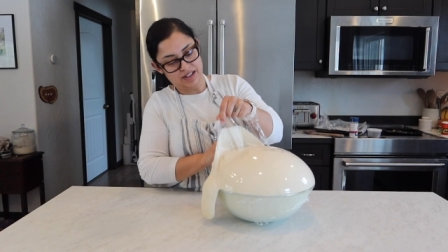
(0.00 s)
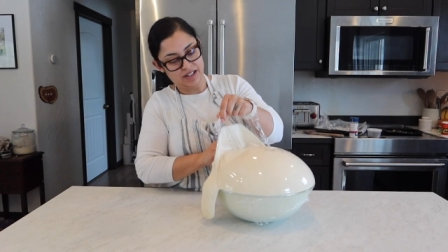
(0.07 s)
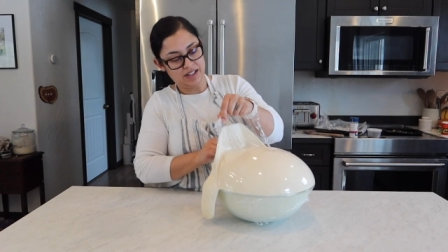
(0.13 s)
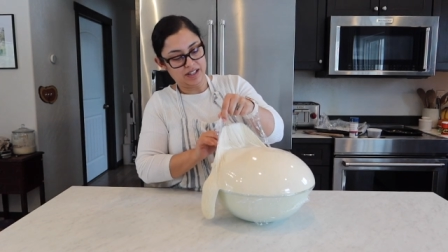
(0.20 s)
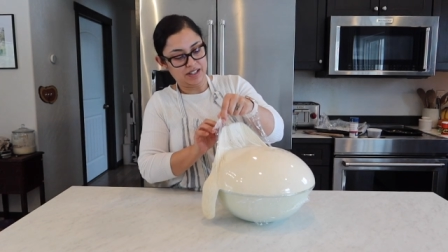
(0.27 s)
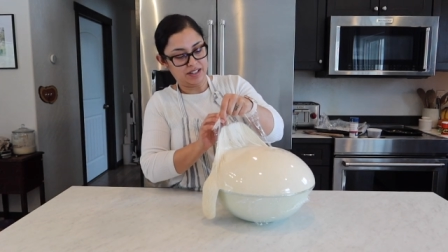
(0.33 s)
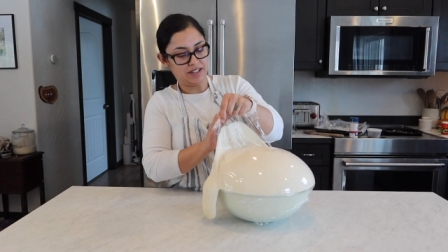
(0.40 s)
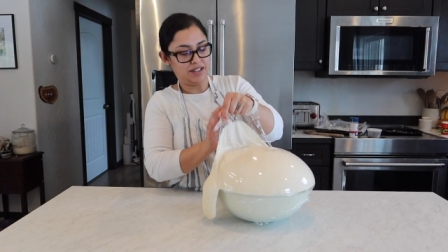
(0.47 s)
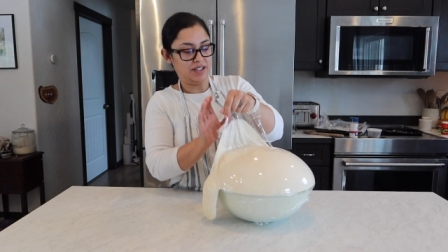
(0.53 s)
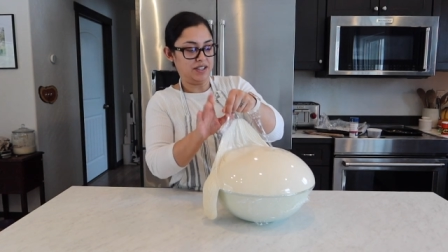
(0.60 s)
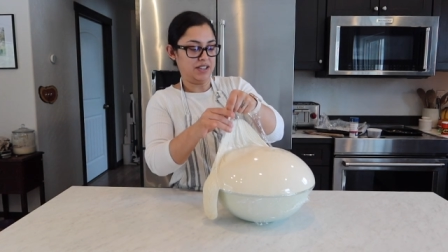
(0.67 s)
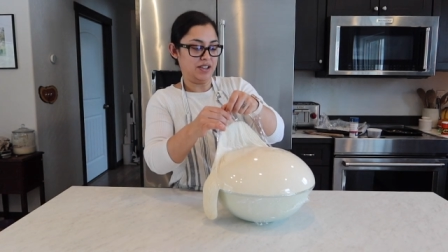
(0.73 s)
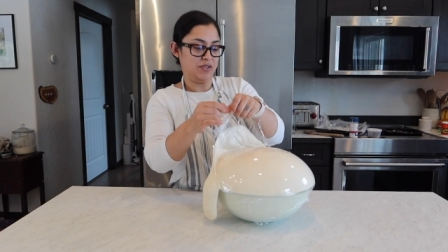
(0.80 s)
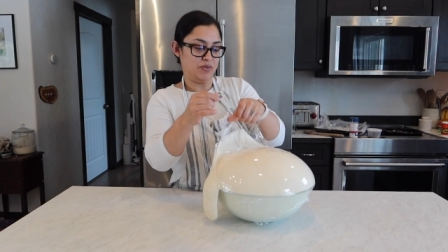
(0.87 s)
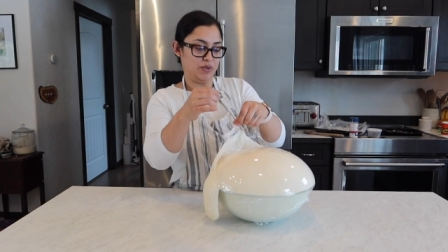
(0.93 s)
and it's
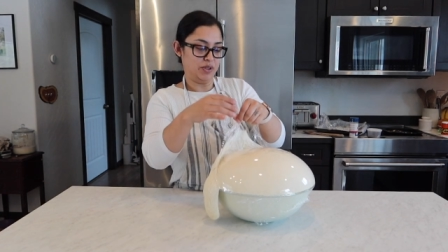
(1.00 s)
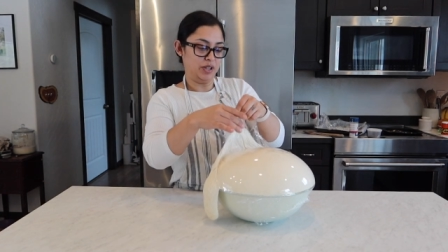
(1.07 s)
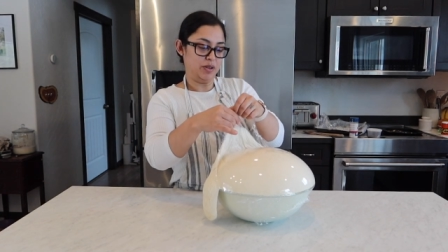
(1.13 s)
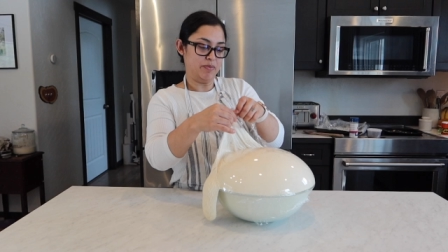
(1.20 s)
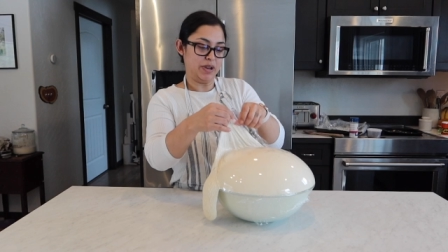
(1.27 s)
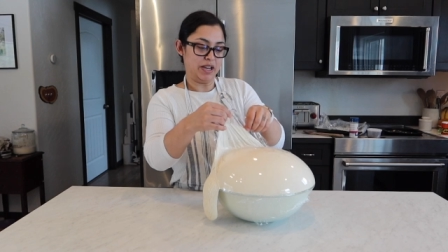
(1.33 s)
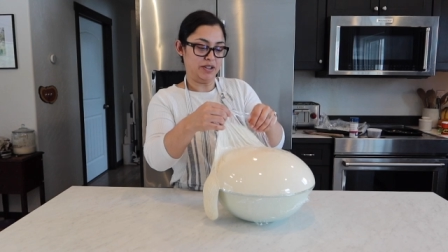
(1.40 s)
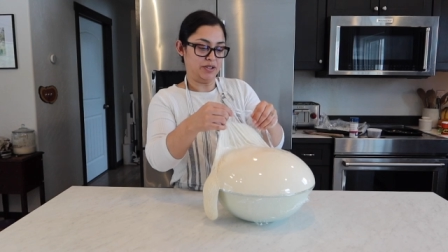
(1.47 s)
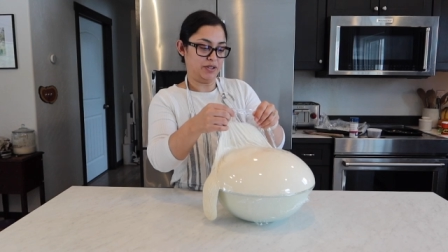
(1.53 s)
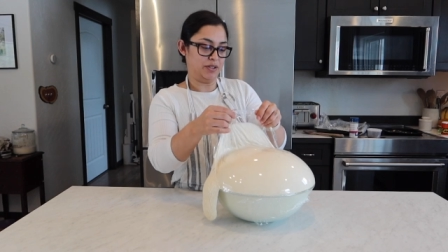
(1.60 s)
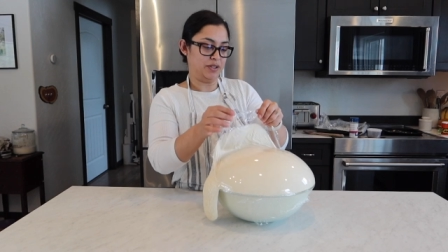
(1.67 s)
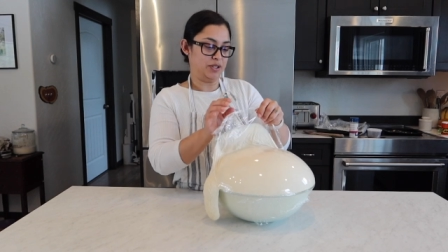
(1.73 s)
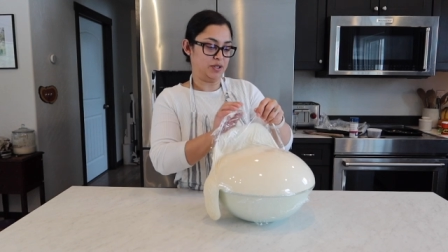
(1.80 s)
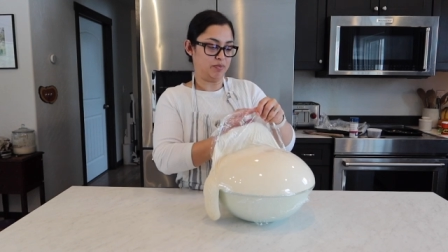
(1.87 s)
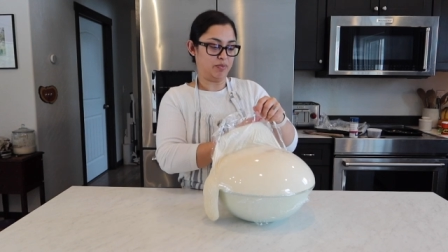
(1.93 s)
sticking really bad to
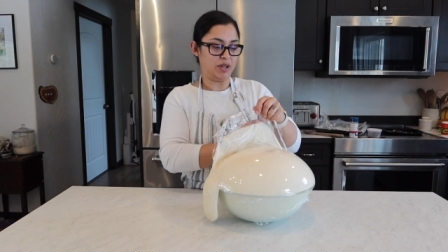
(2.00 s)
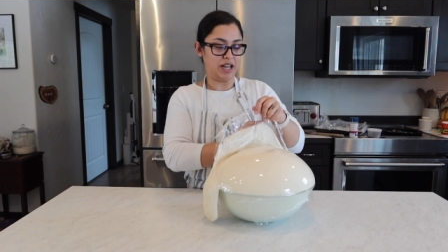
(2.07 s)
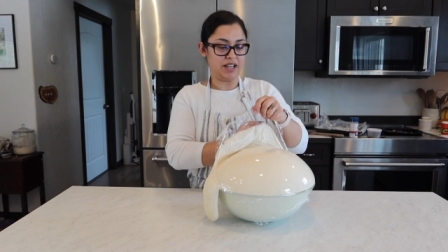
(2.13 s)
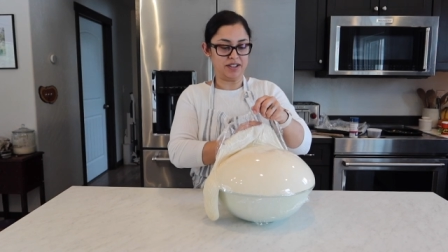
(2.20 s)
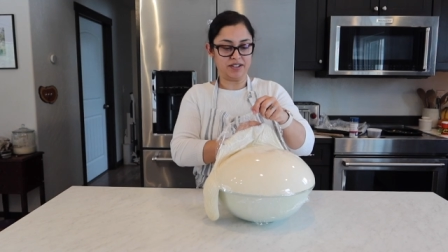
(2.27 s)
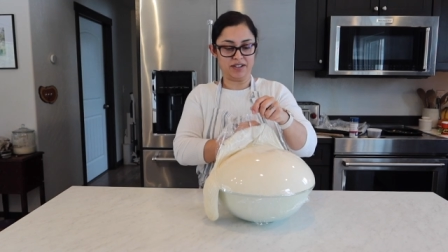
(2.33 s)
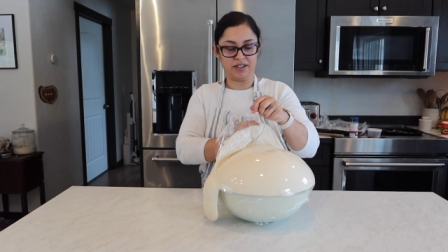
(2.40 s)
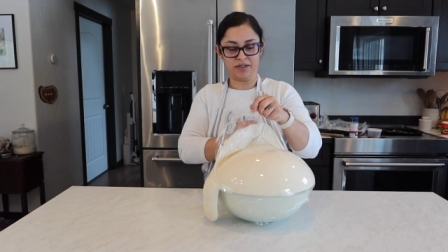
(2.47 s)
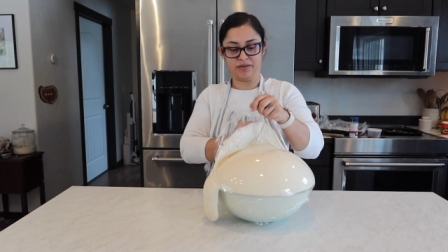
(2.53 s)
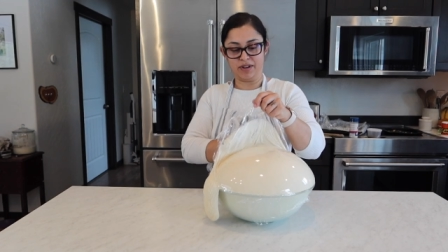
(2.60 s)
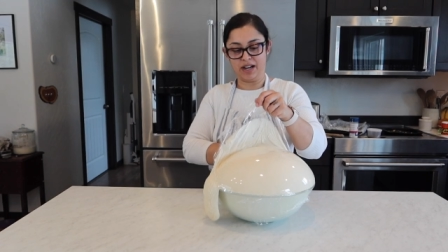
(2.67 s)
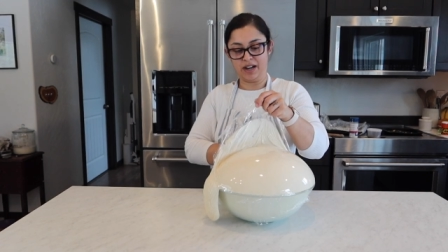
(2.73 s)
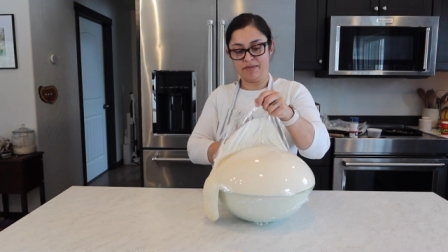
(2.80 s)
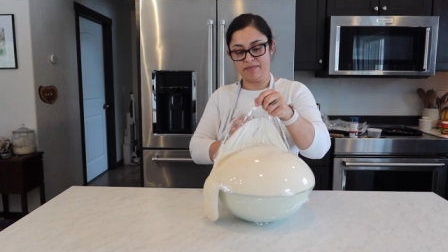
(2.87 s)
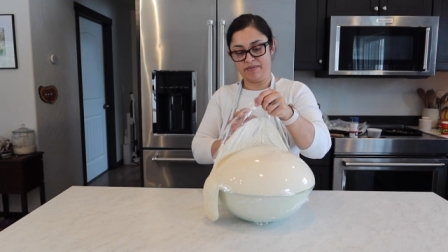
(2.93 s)
this plastic
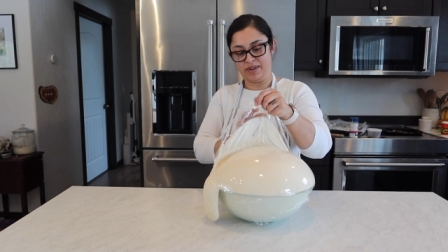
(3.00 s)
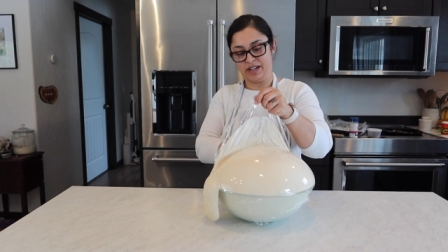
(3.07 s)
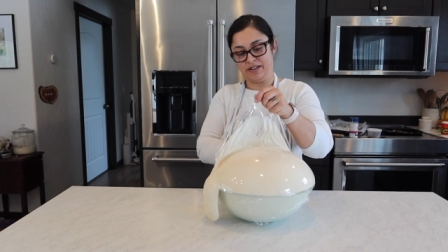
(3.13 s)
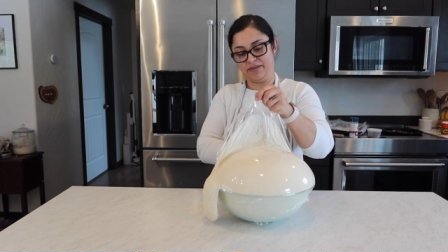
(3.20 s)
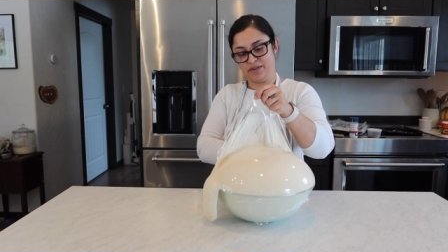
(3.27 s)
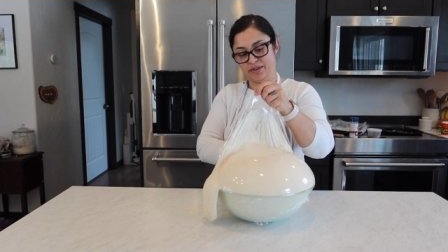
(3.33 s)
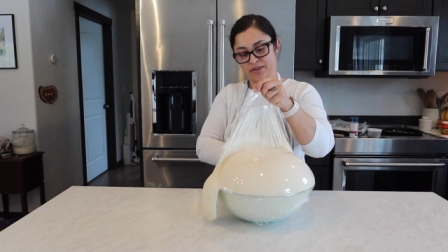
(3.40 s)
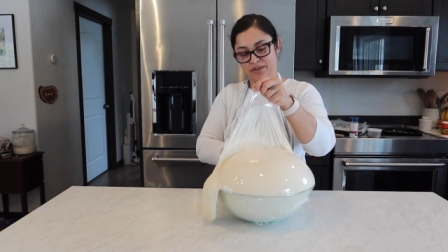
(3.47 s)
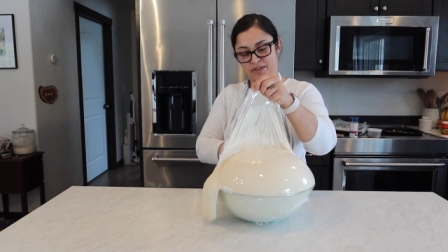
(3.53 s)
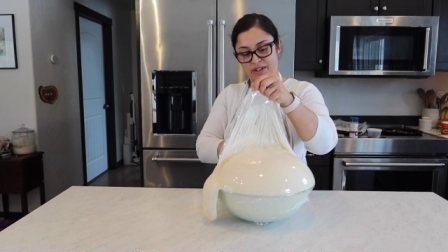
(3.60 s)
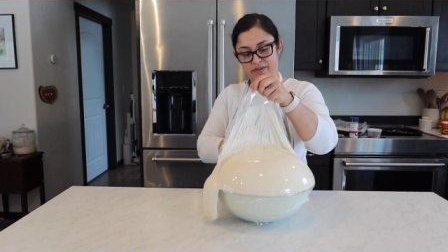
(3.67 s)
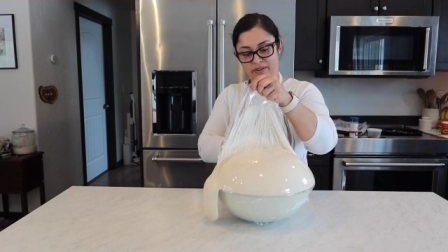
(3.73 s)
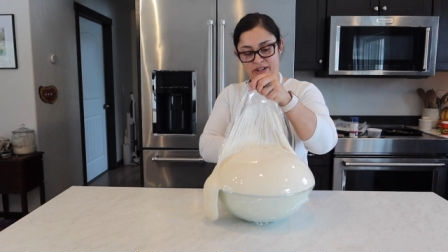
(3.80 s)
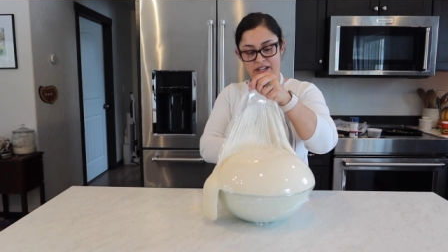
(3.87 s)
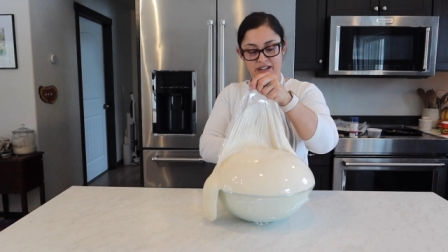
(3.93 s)
wrap. I've also
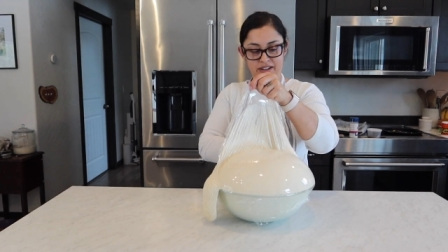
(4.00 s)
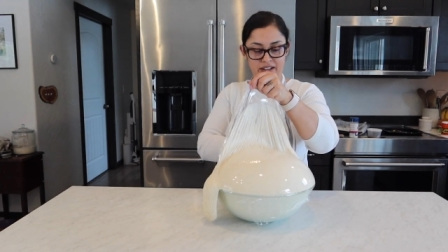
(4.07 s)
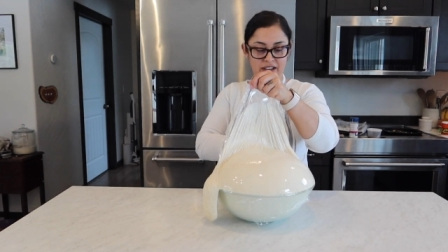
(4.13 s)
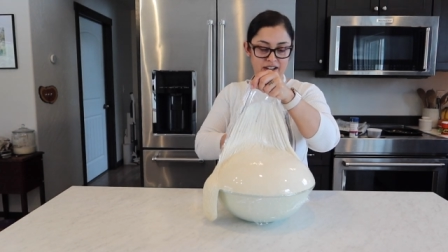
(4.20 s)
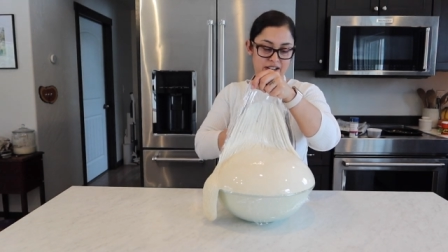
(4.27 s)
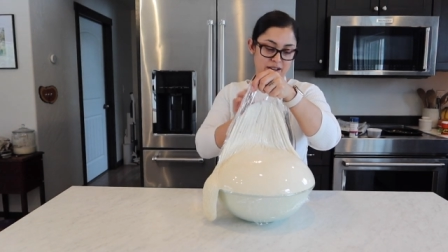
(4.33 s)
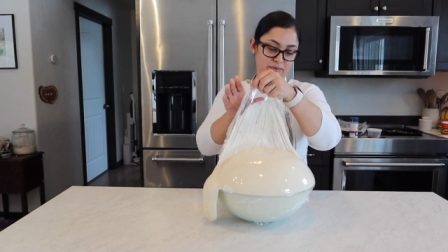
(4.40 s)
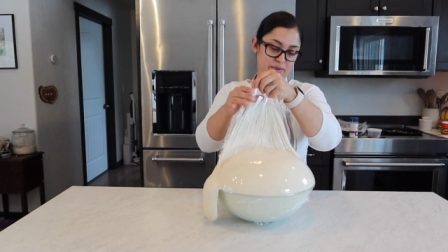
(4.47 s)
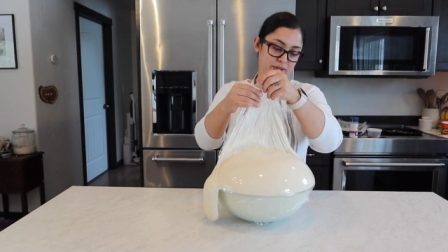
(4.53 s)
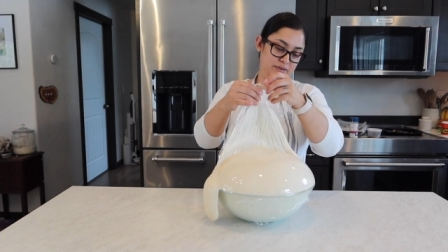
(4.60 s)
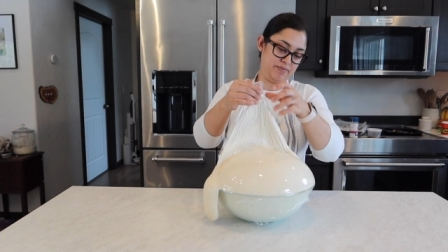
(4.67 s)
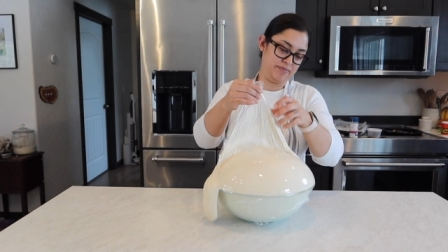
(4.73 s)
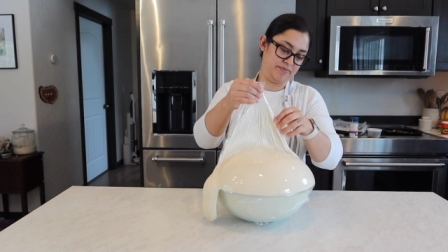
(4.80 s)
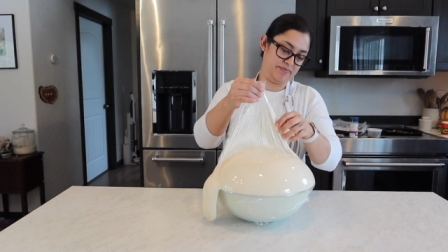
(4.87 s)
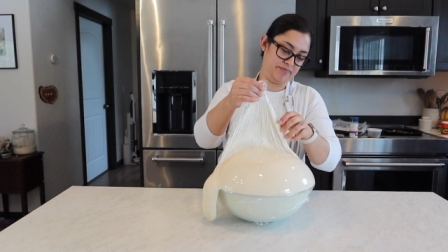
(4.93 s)
never had that happen.